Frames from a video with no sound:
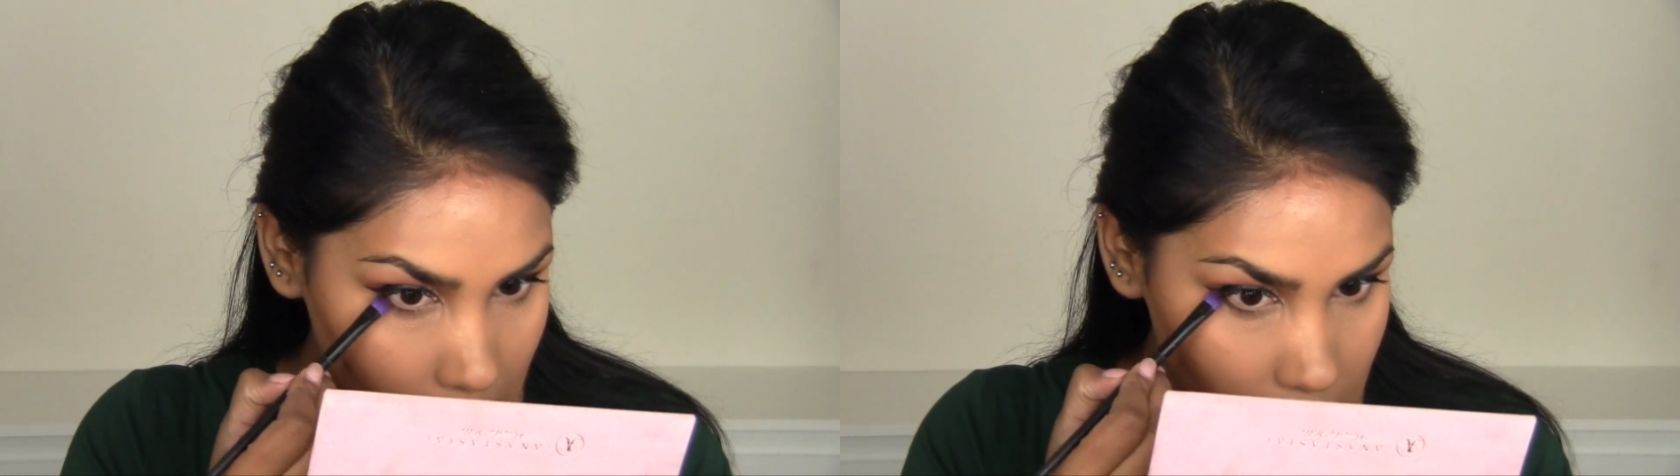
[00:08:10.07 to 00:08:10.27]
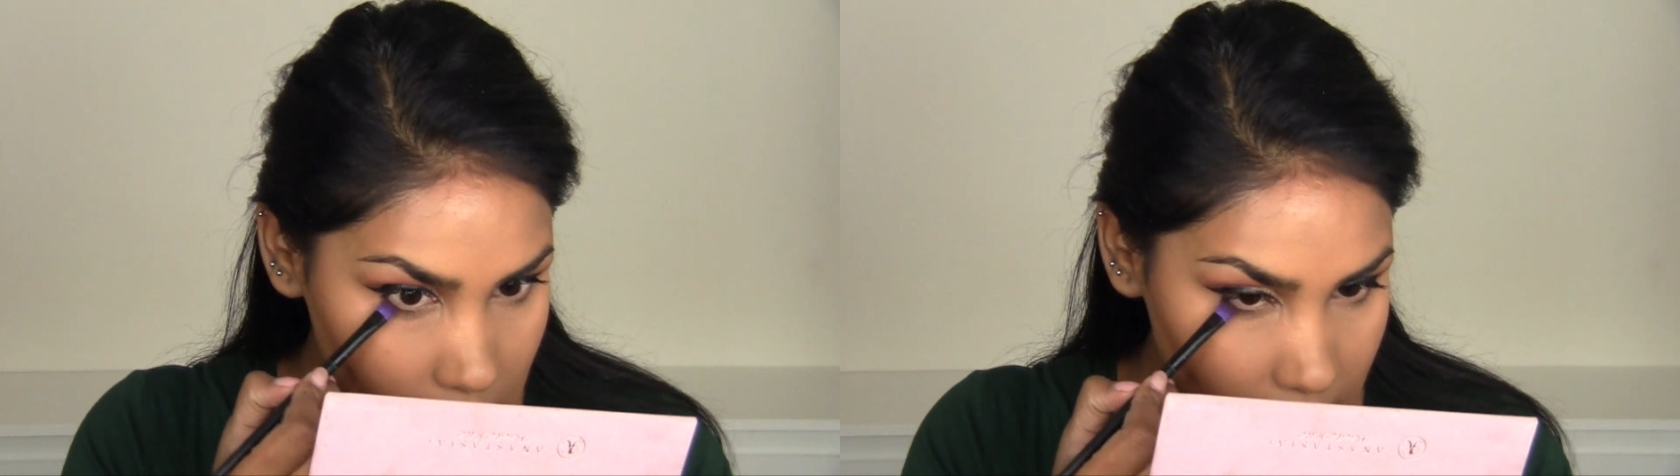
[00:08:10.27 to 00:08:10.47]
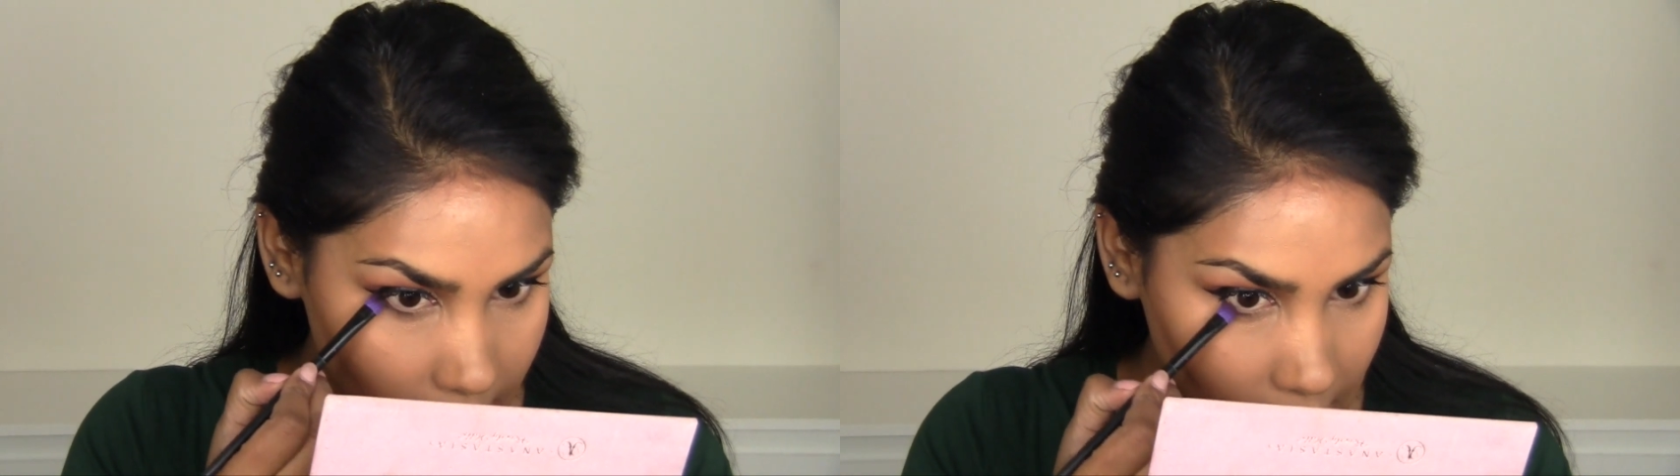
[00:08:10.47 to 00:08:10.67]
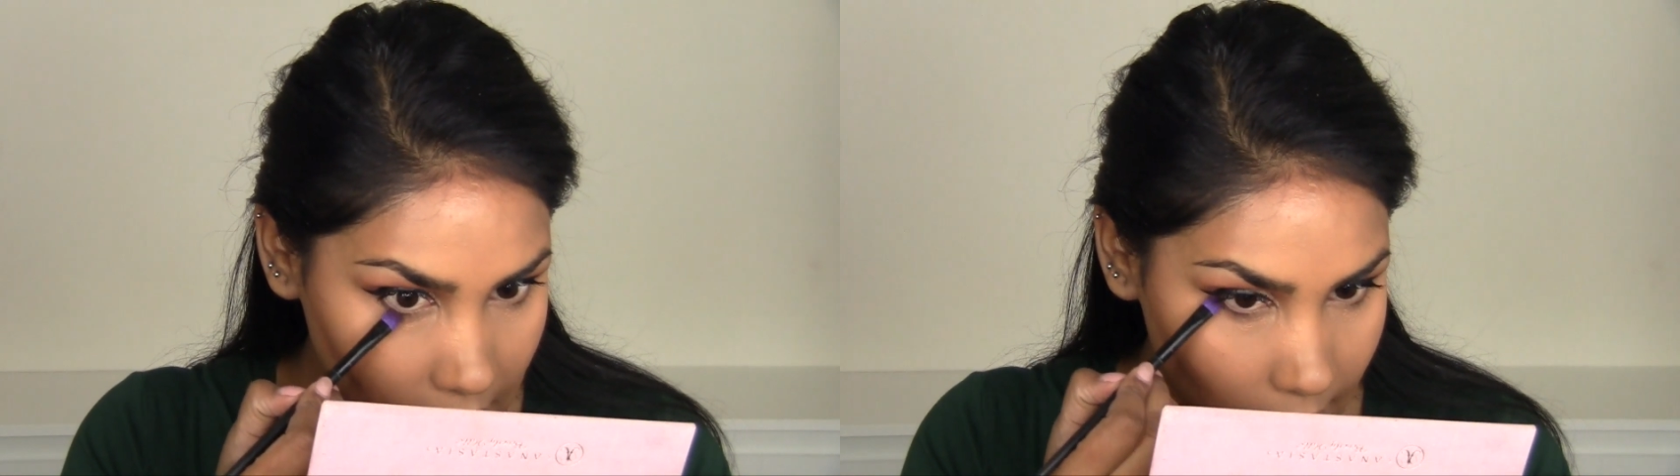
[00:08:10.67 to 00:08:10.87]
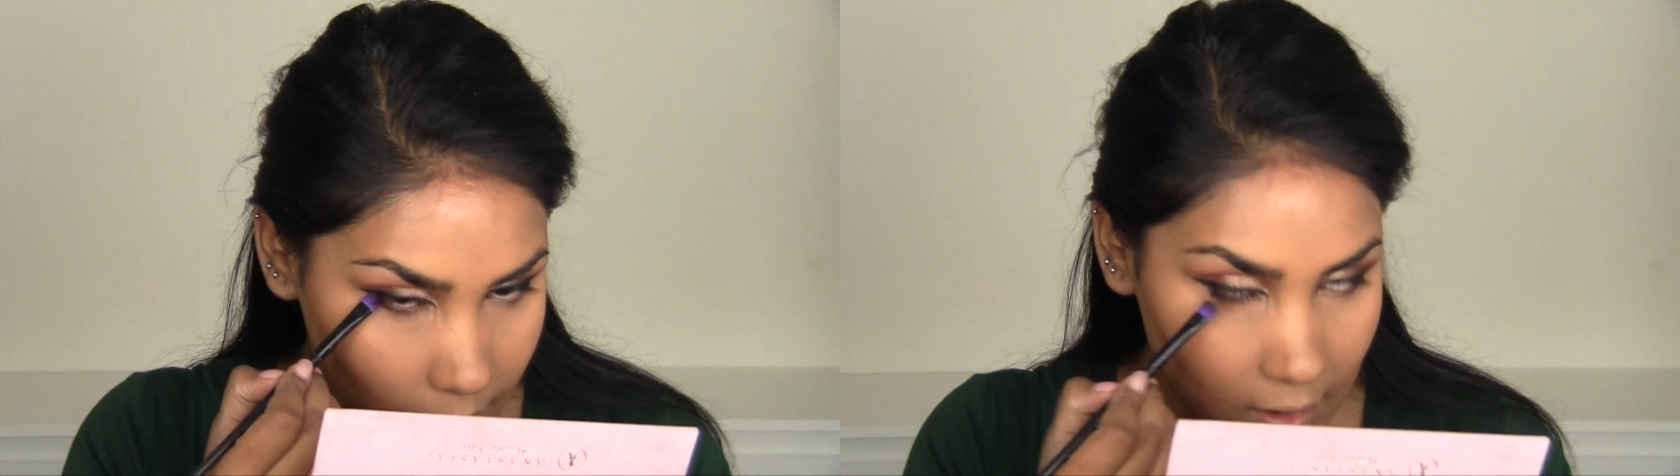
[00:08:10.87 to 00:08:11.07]
Just
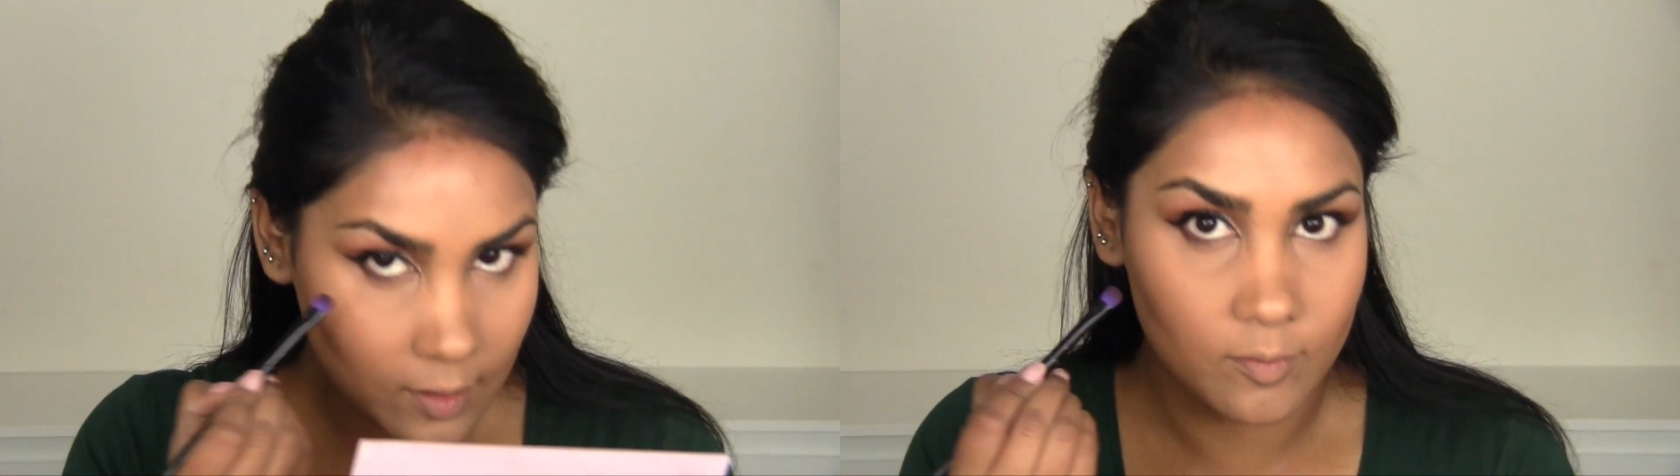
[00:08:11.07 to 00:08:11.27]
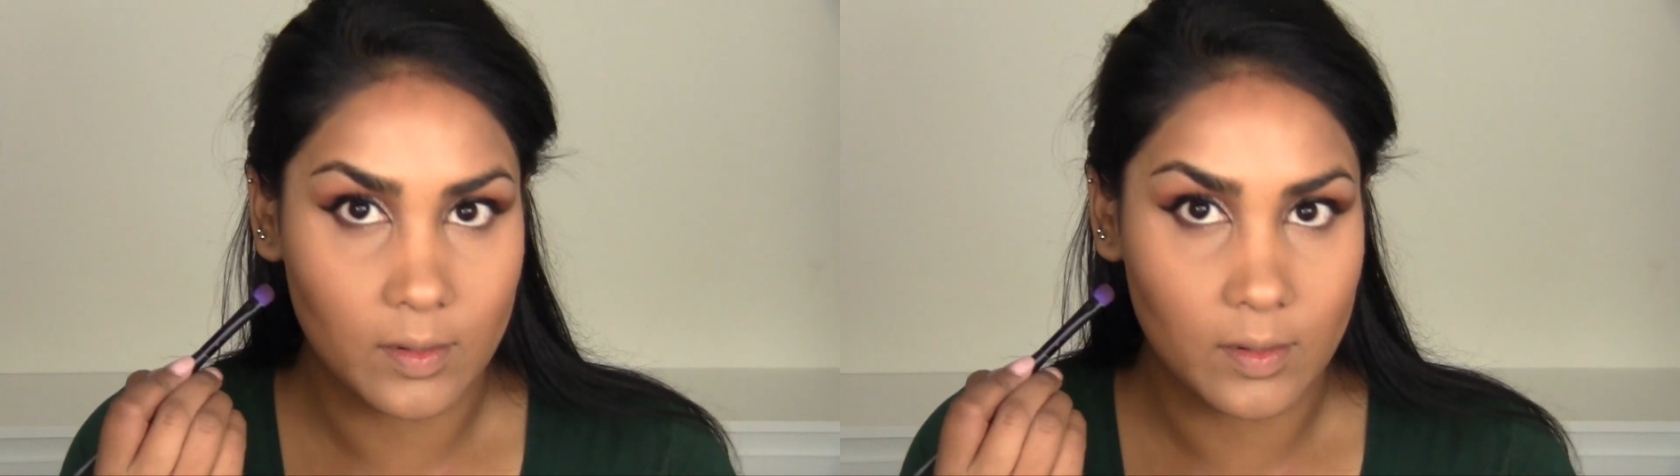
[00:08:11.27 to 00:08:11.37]
taking a bit of